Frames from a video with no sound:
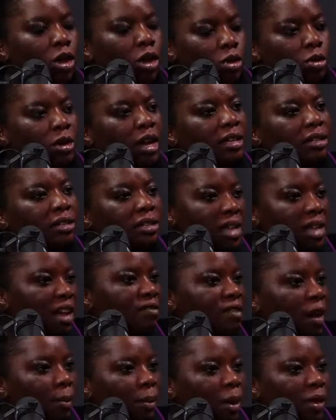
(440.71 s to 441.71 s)
You can
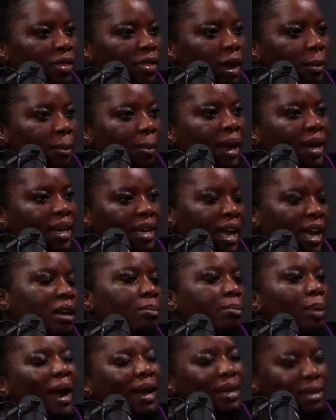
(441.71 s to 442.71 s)
save up on that money
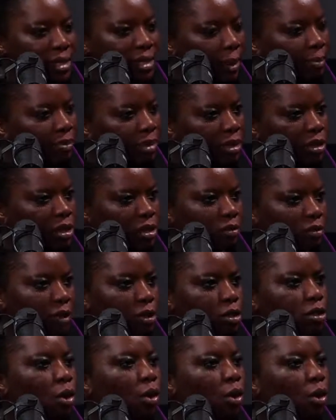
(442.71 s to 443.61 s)
and buy something different.